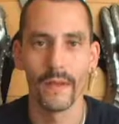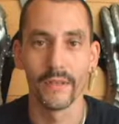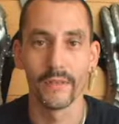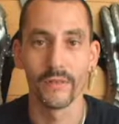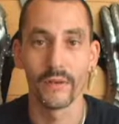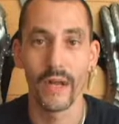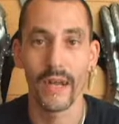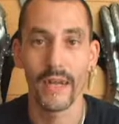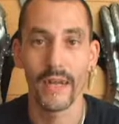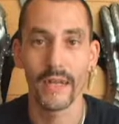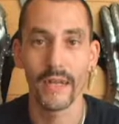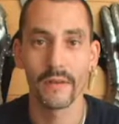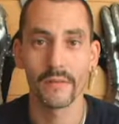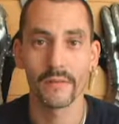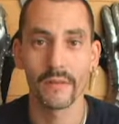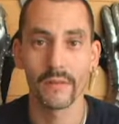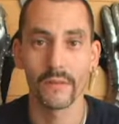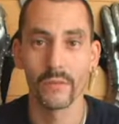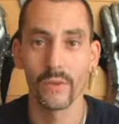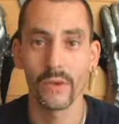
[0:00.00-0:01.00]
And right
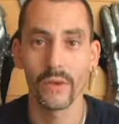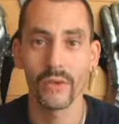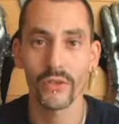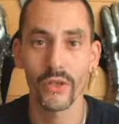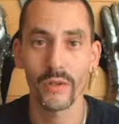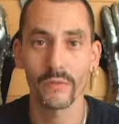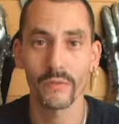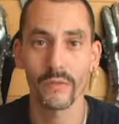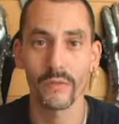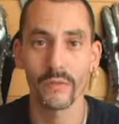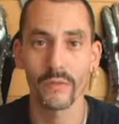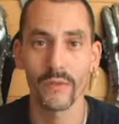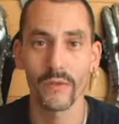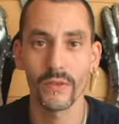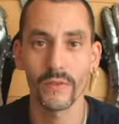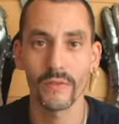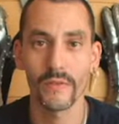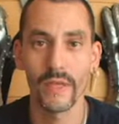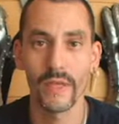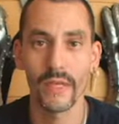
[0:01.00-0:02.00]
after the workshop, the
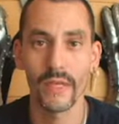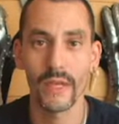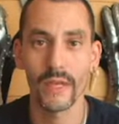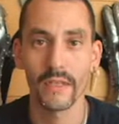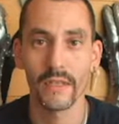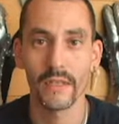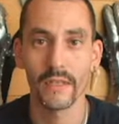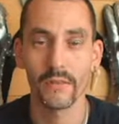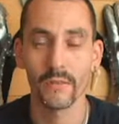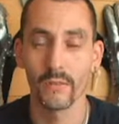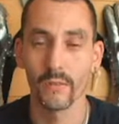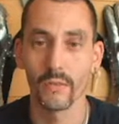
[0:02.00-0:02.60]
first thing I did